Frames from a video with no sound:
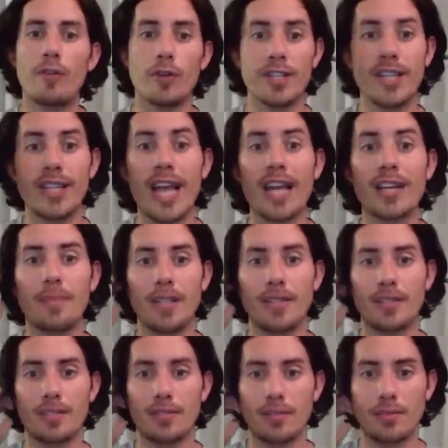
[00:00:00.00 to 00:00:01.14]

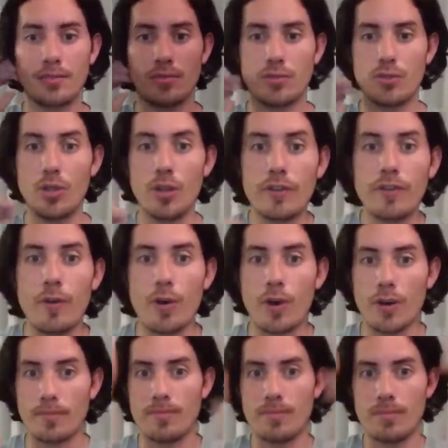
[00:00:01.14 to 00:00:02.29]
enlightenment, to look
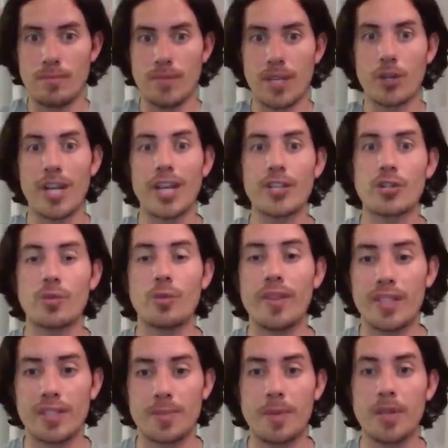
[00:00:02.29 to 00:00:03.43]
for the connection
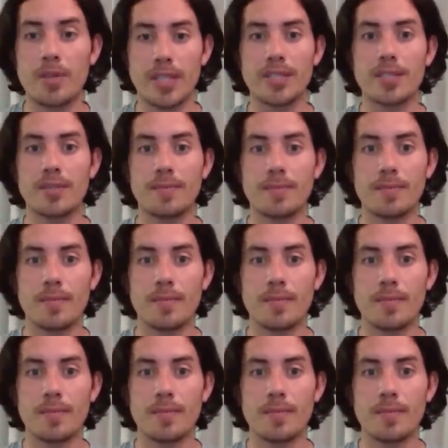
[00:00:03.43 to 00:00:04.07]
with the spirit,